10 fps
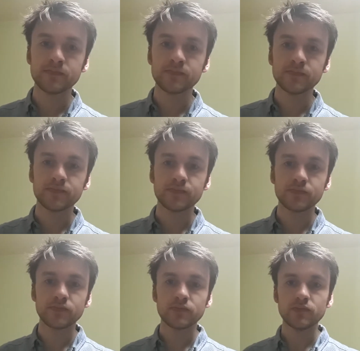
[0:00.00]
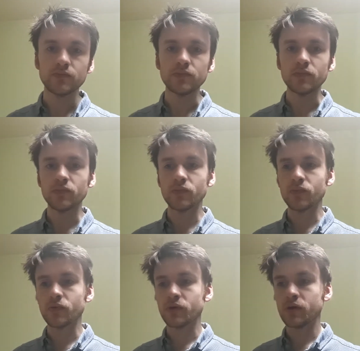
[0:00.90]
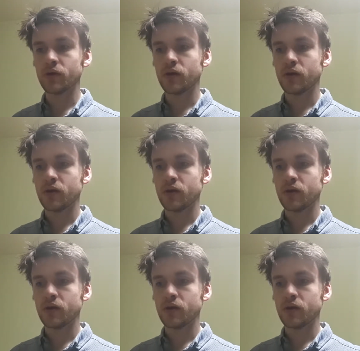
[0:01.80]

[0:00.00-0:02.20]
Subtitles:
(silence)